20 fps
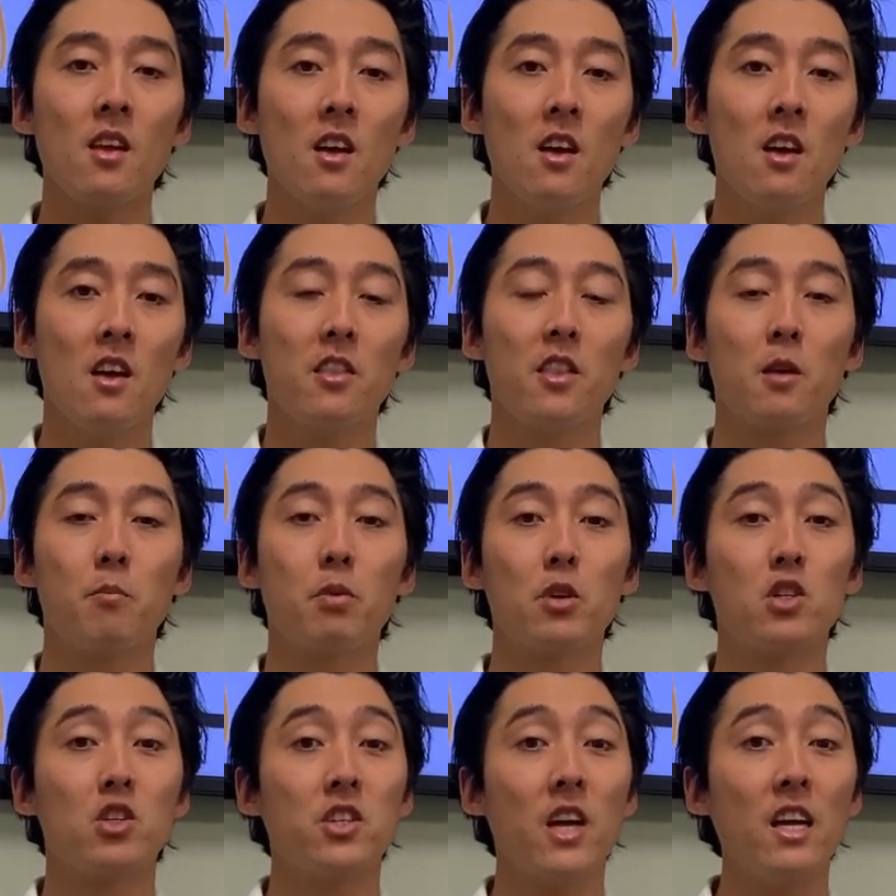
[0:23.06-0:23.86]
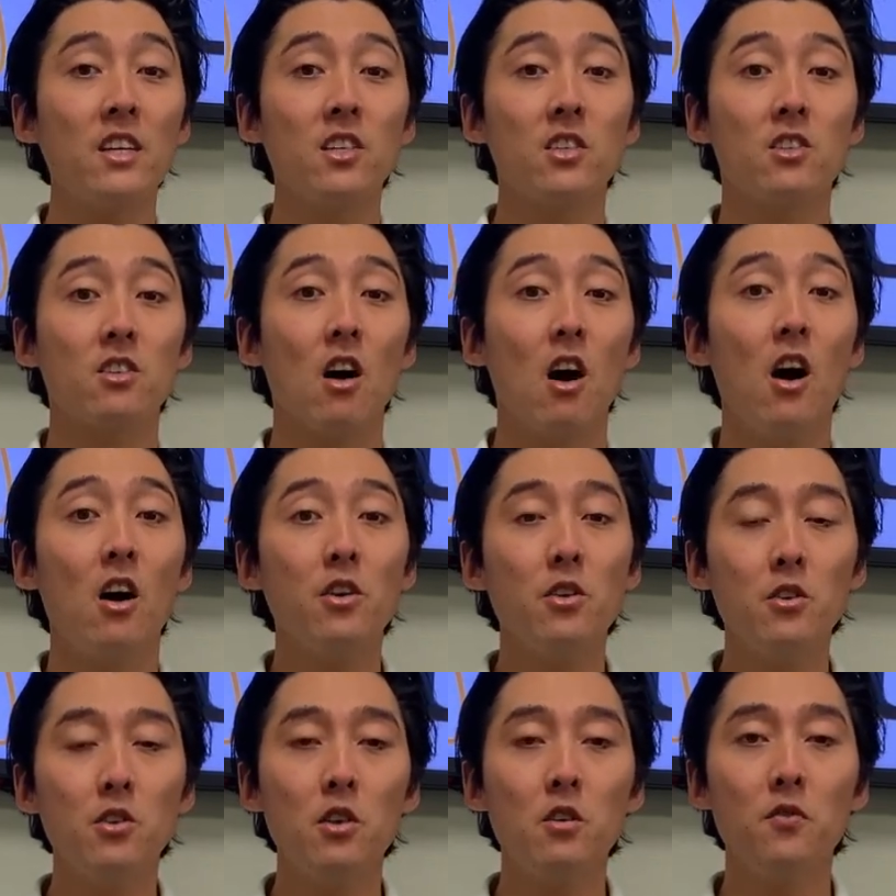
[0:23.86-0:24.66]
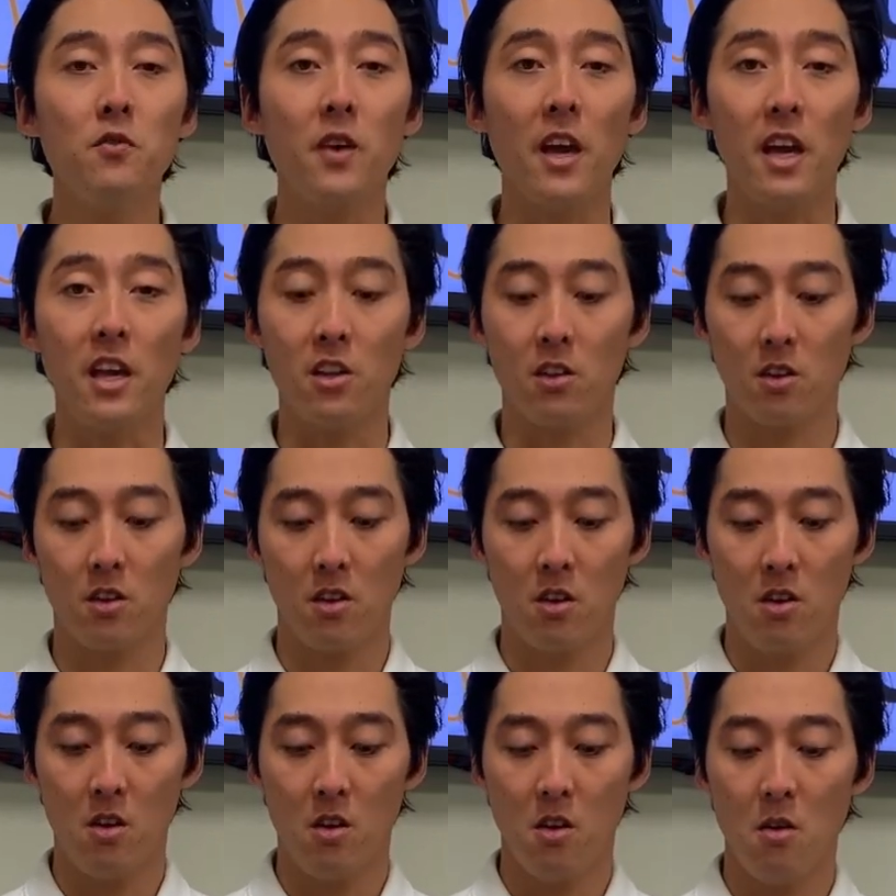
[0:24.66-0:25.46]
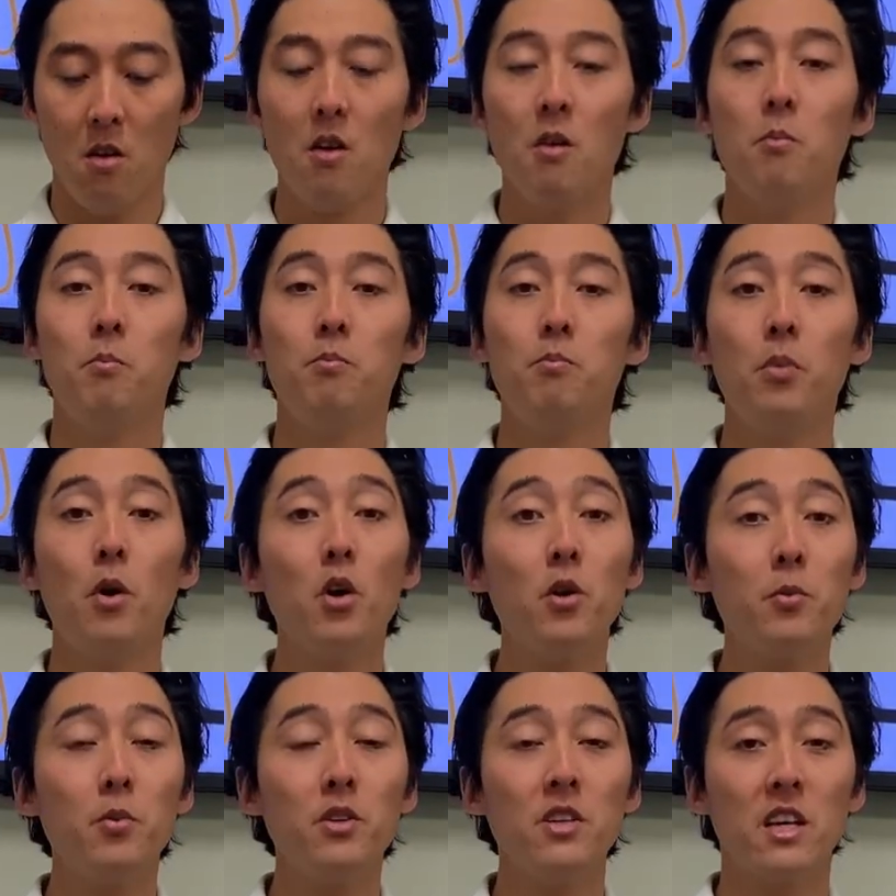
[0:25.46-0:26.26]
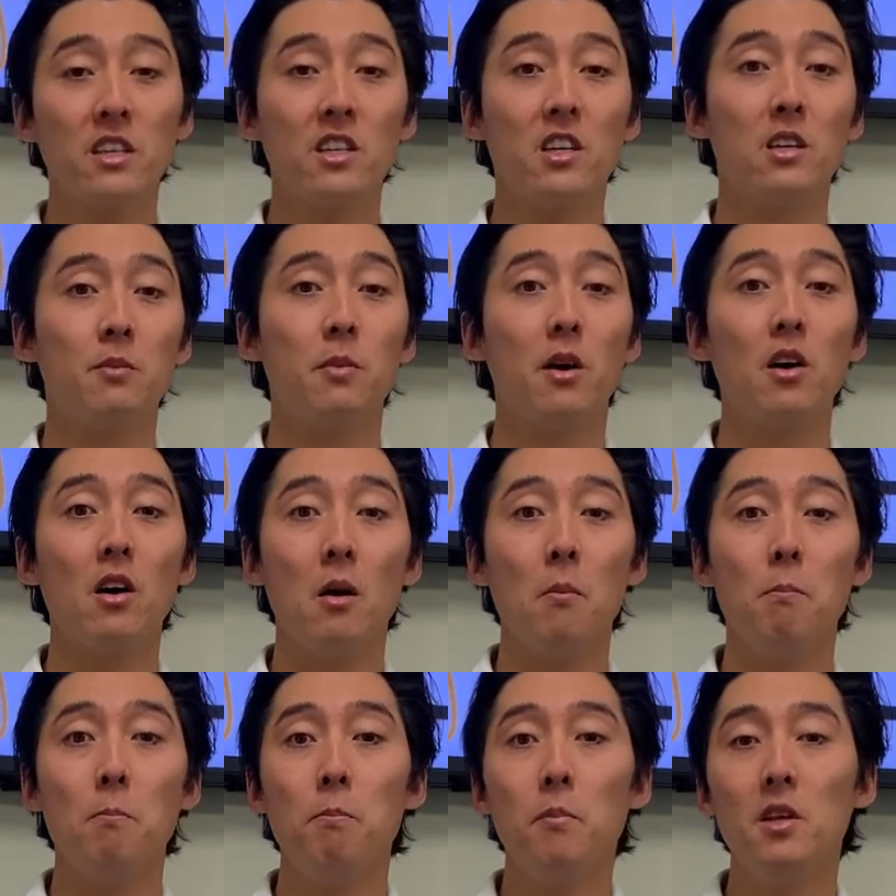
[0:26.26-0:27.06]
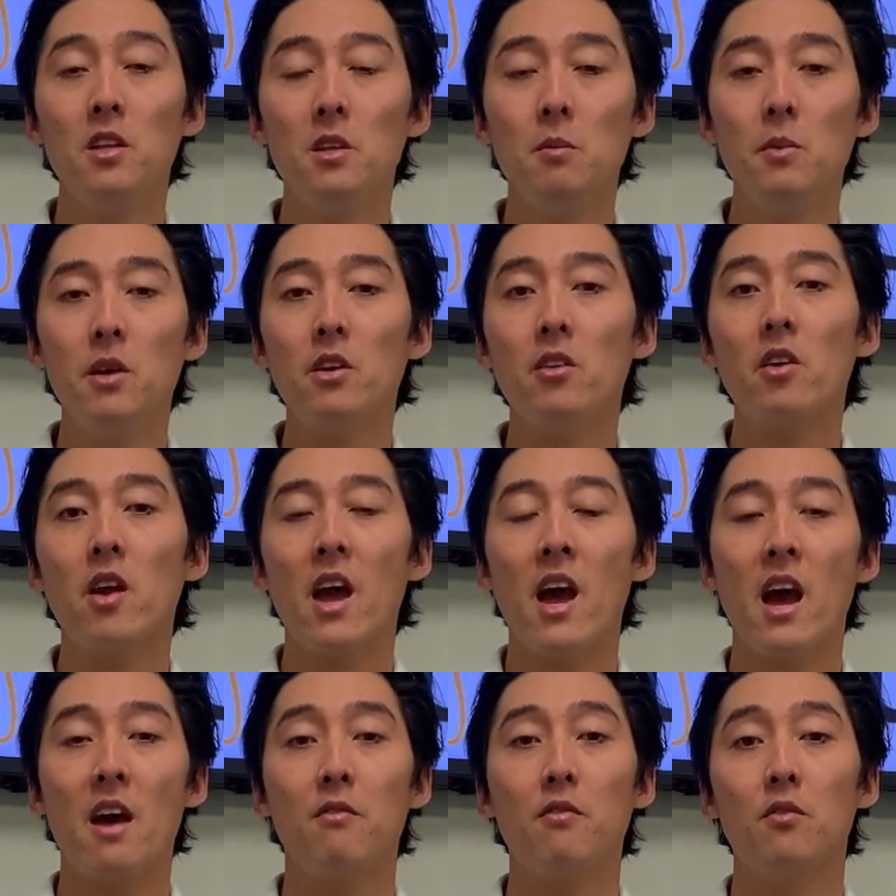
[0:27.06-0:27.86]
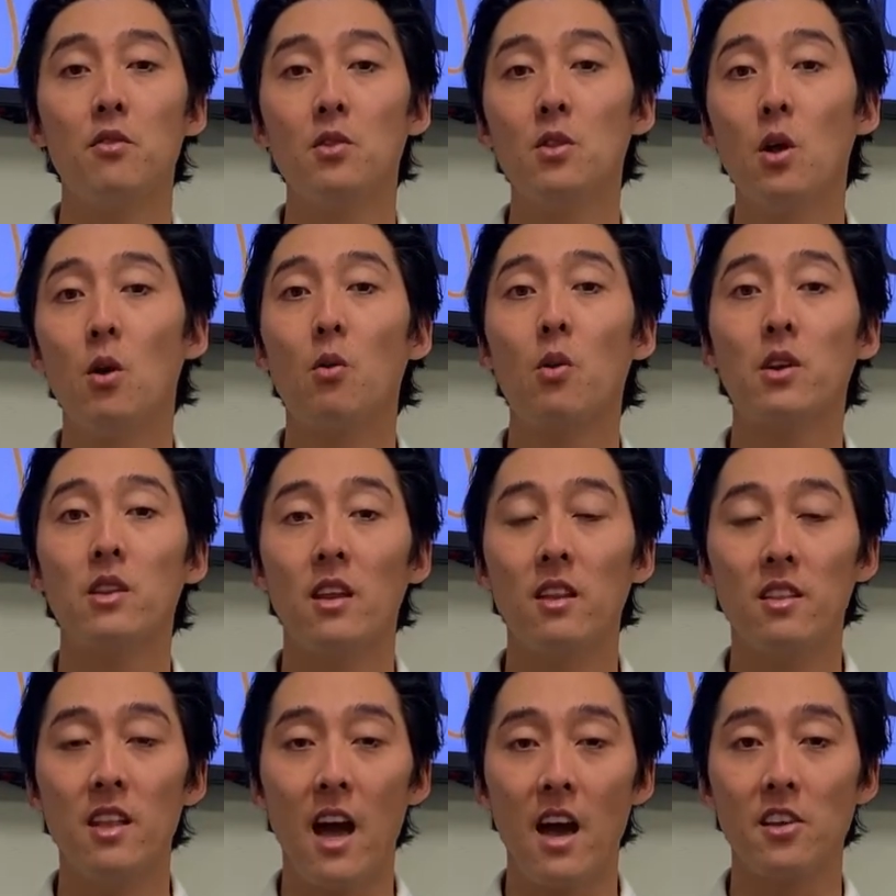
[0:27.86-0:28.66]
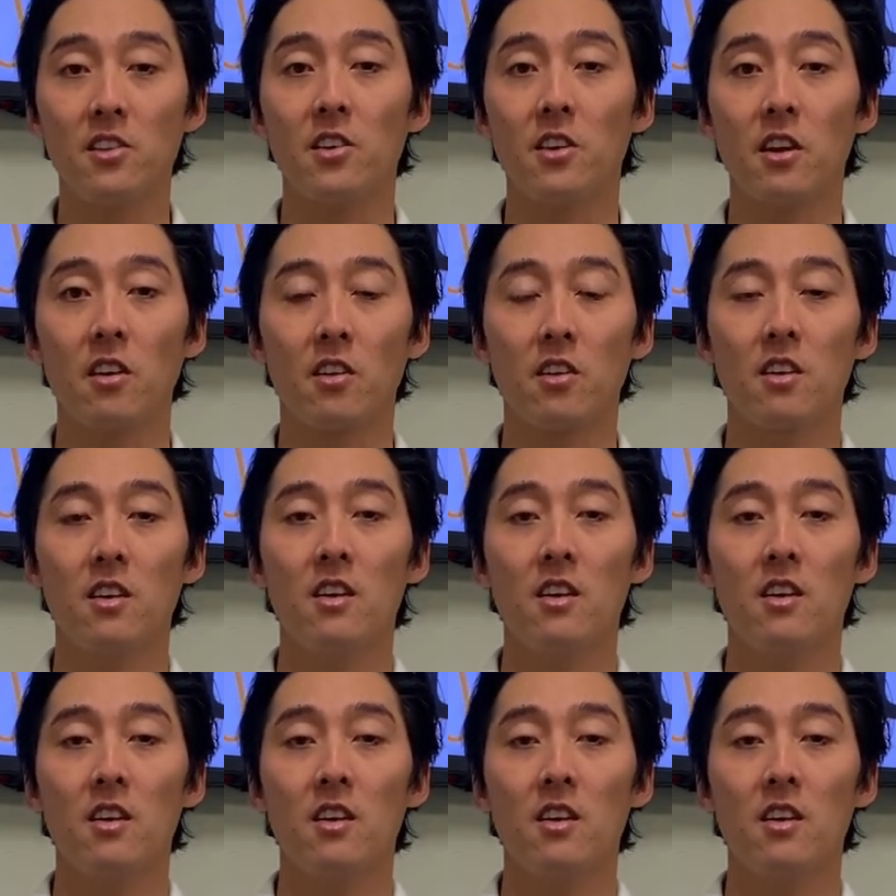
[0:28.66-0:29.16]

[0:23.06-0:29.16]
The projections onto the face both projected about 1.5 millimeters lower than last year.